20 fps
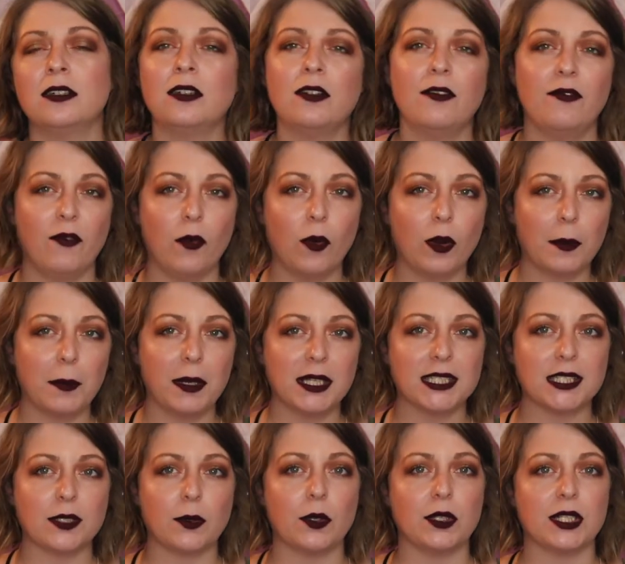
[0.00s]
four
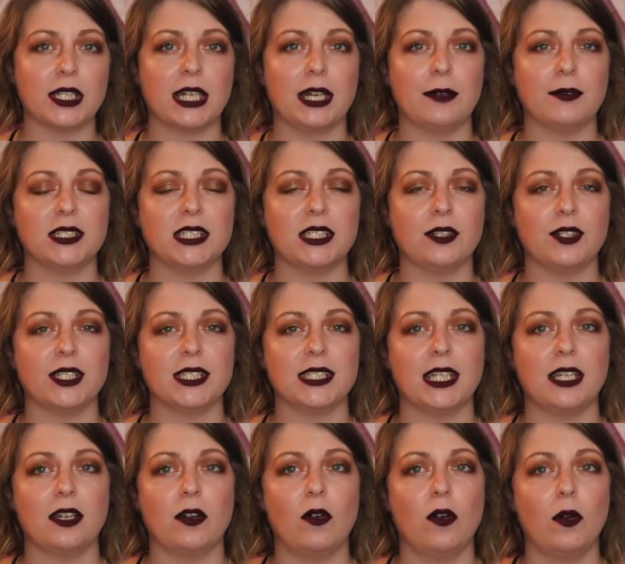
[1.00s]
months old, and I was
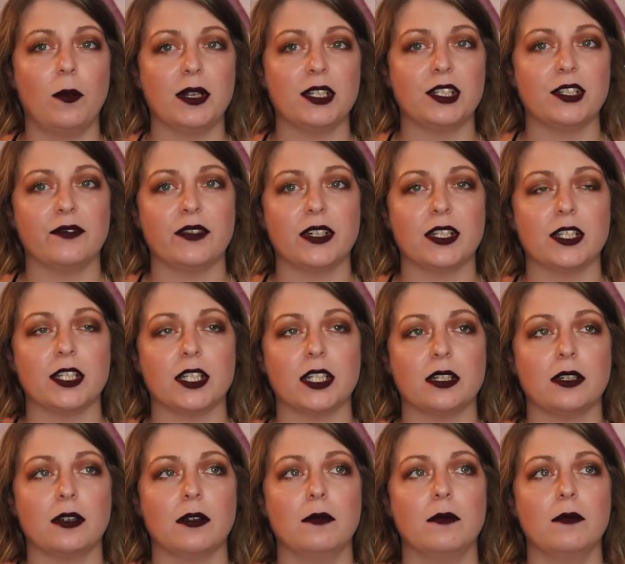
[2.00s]
noticing a whole bunch of
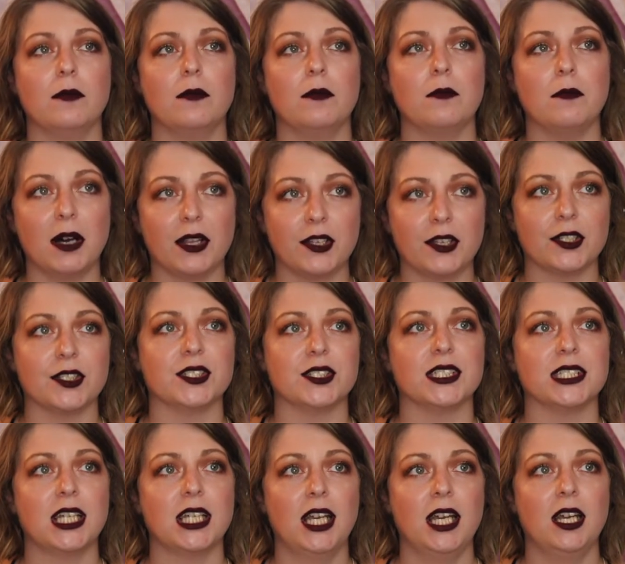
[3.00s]
other
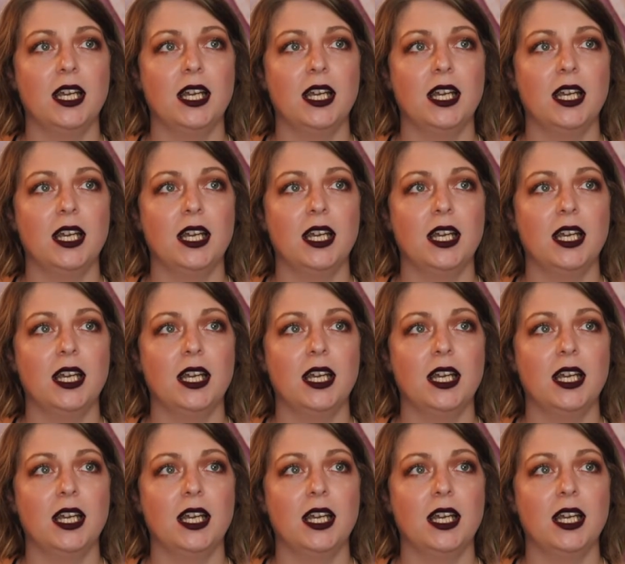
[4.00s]
mothers,